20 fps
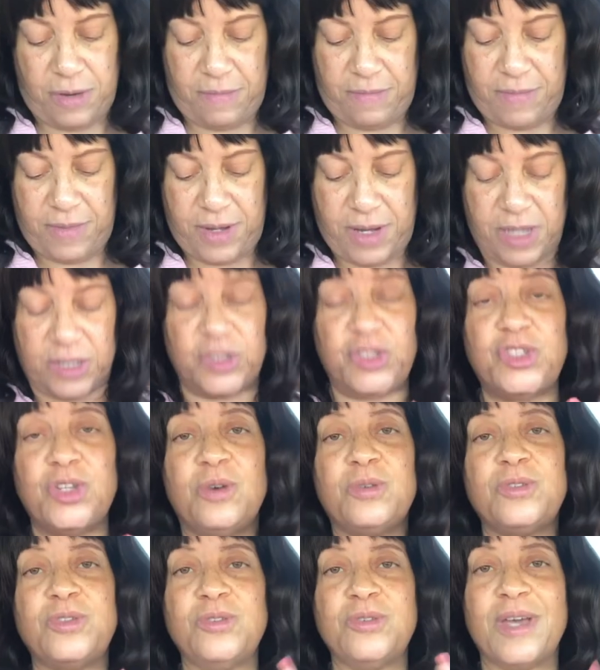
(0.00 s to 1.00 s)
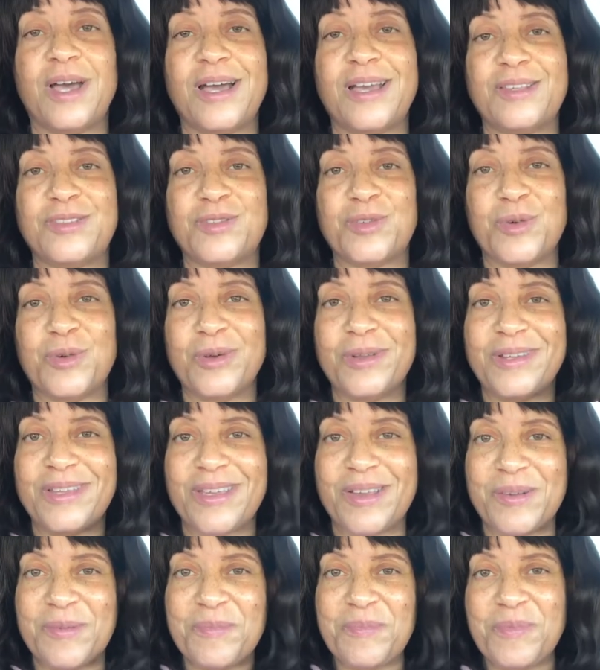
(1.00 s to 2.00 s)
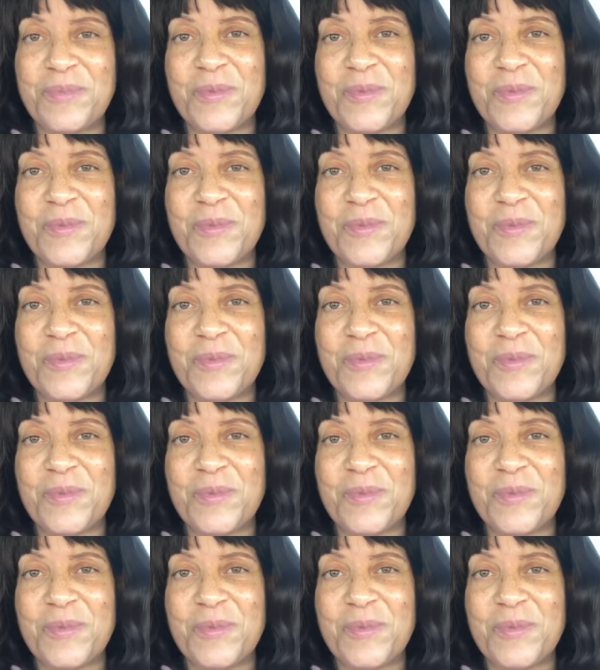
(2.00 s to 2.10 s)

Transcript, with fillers: and I showed you guys earlier